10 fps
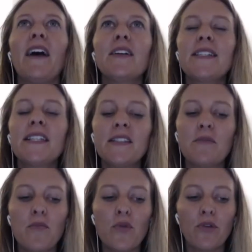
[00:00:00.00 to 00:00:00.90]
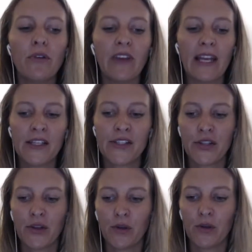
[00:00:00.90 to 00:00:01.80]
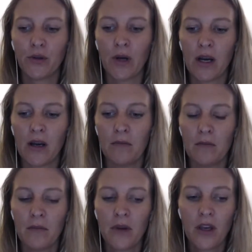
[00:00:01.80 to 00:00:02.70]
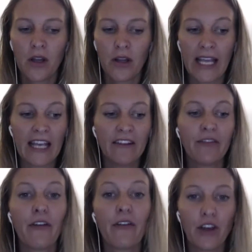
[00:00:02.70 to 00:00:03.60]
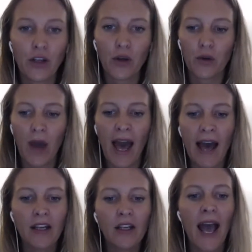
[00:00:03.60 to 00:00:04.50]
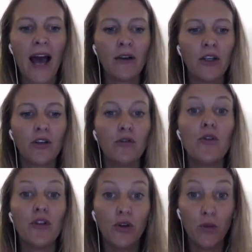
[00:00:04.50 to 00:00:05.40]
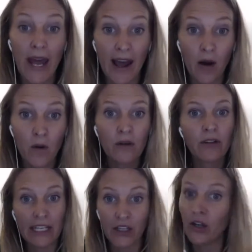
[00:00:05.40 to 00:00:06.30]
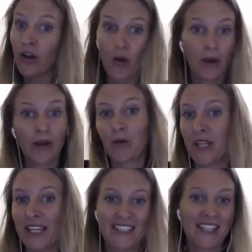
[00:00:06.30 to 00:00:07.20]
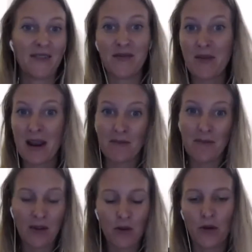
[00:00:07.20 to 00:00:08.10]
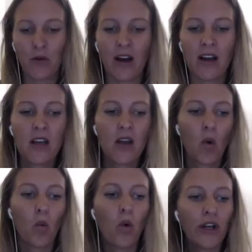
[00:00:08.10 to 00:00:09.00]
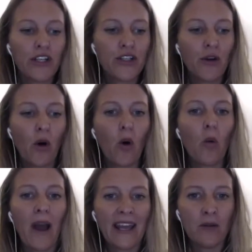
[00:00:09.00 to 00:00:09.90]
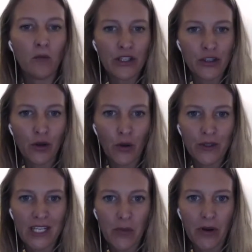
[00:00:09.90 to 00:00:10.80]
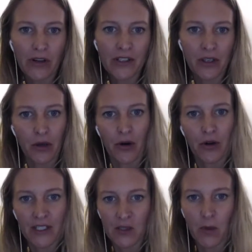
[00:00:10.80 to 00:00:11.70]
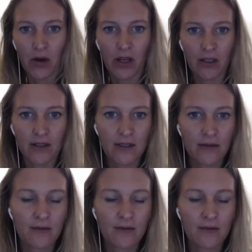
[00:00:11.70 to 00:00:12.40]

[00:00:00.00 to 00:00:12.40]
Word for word: does this move into, um, like in for you how do you, how do you you now like going through this and and being who you are what is your way in which you go deeper into your own experience